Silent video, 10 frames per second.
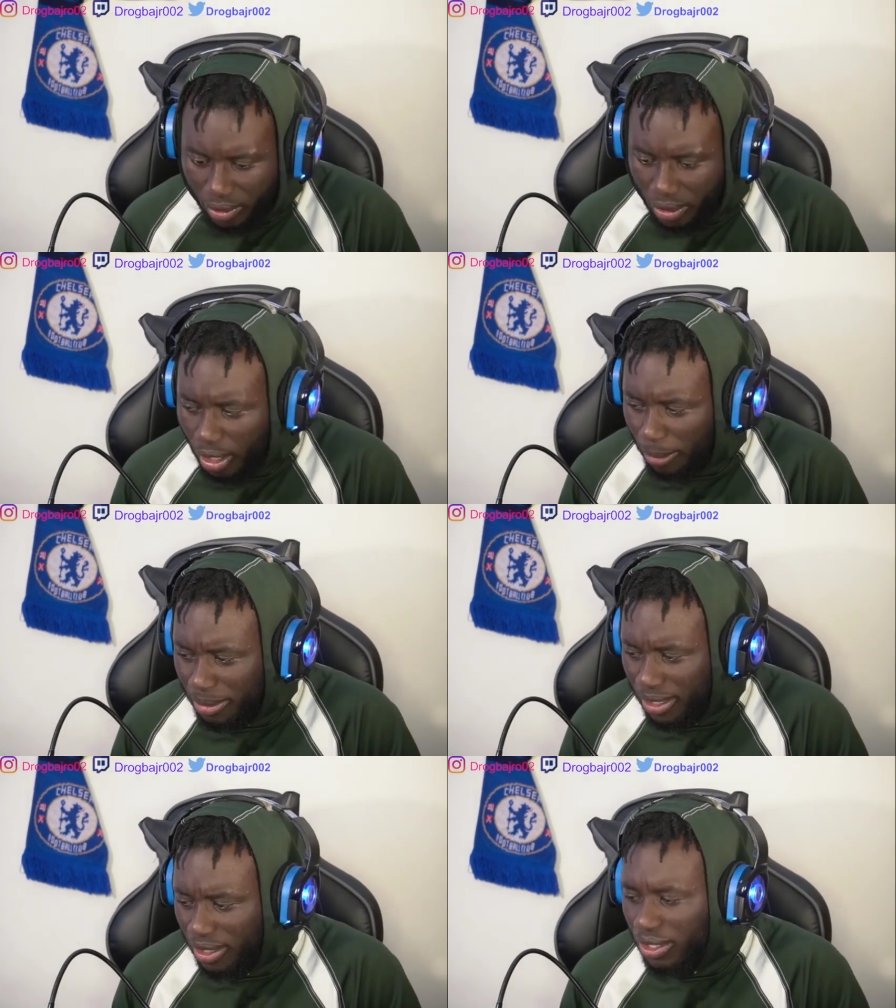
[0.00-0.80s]

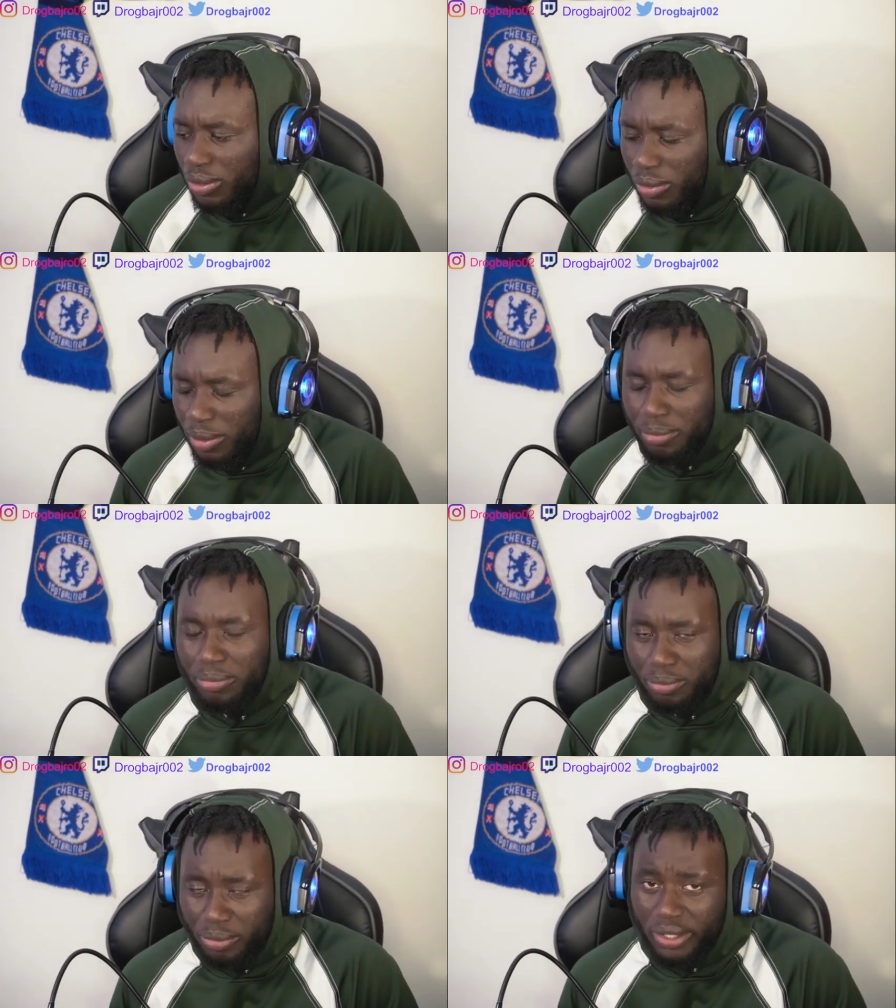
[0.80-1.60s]
competition. We
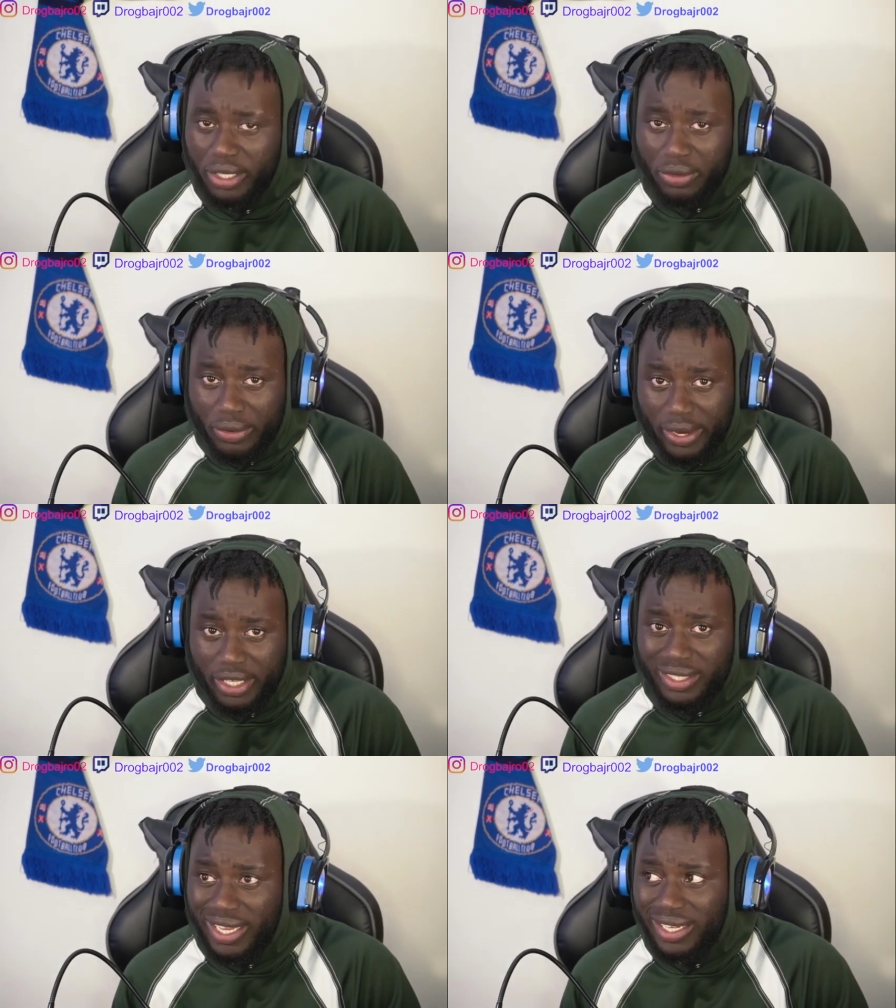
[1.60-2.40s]
bring
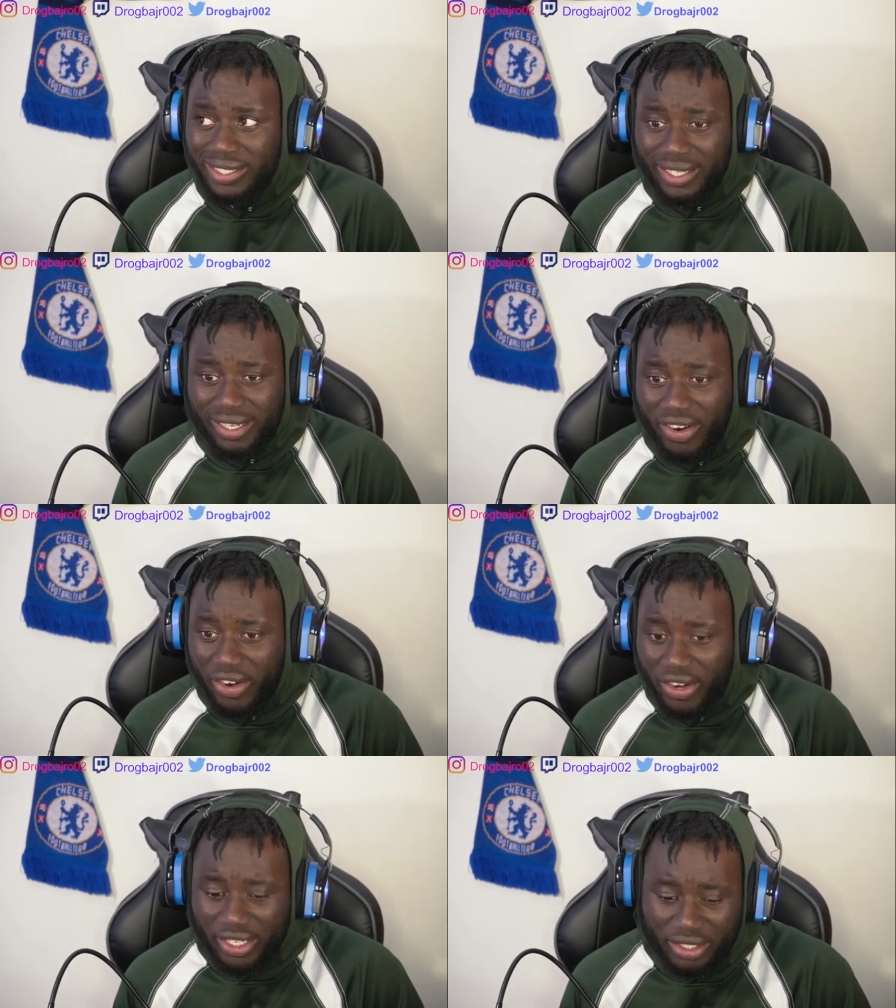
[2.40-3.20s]
great talented
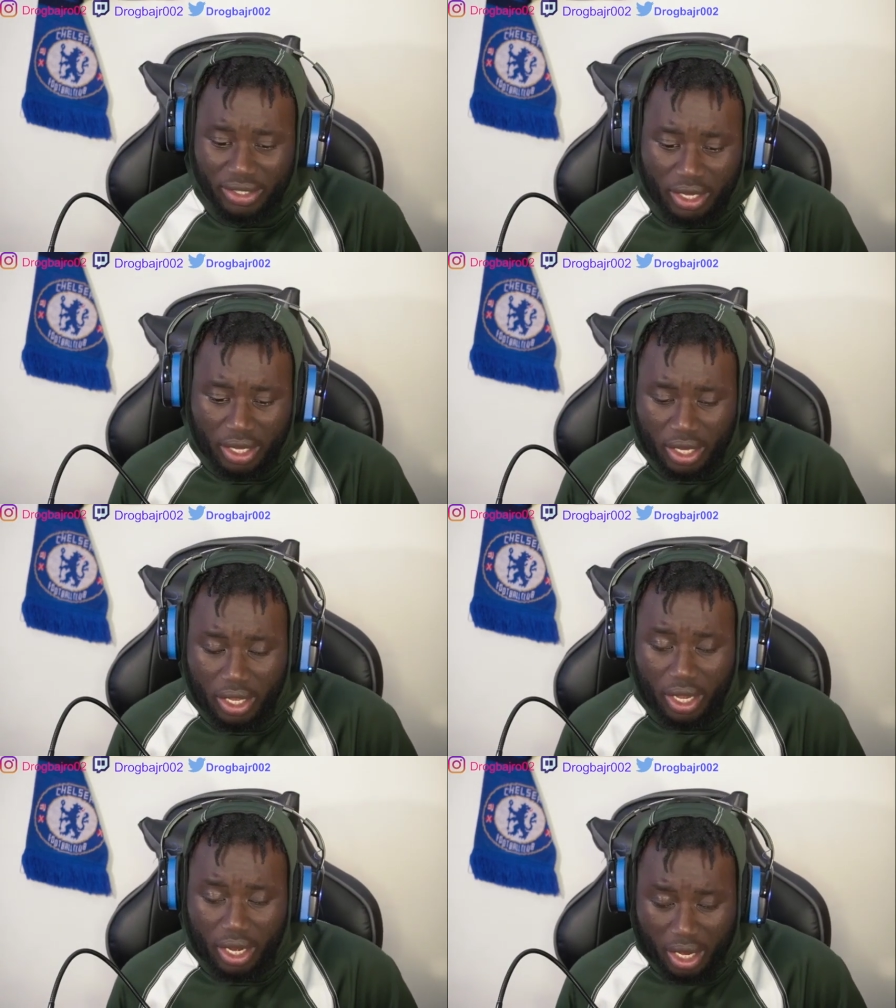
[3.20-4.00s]
artists
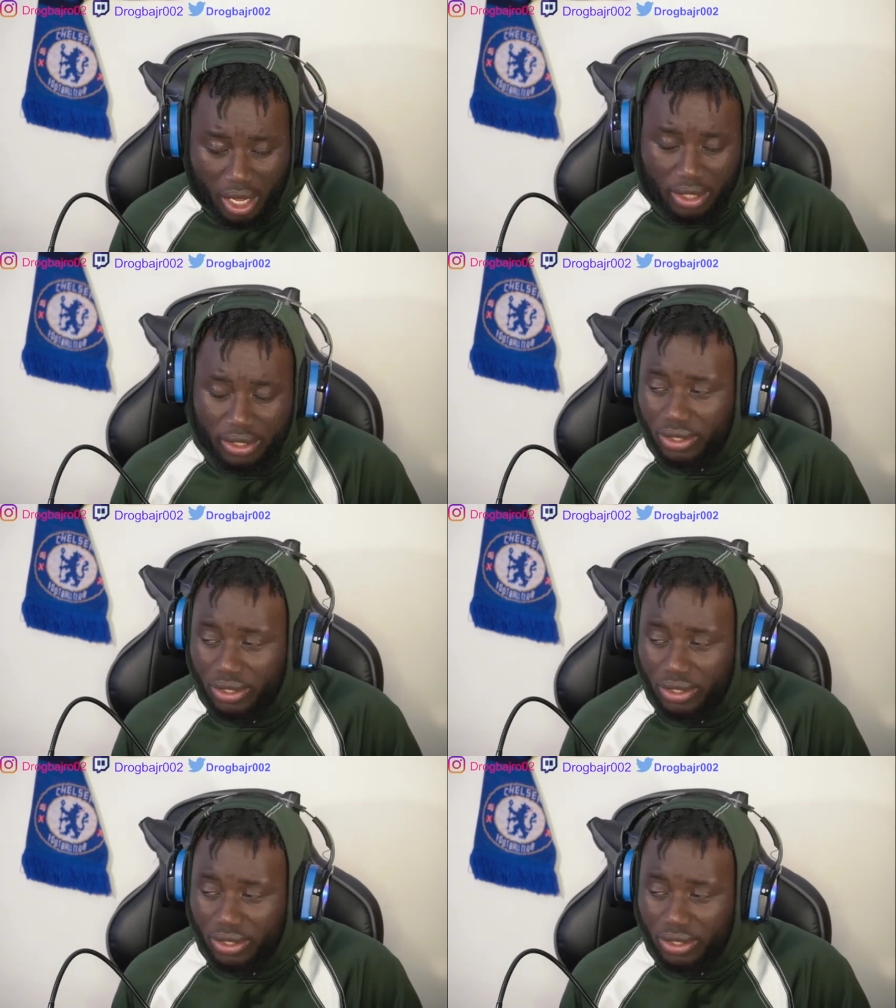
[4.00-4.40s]
a lot,